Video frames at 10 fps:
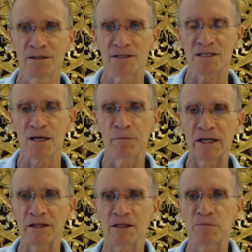It's the
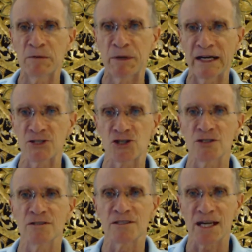ability to be
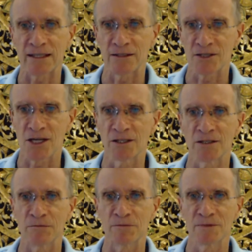patient and take your
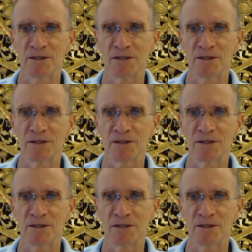time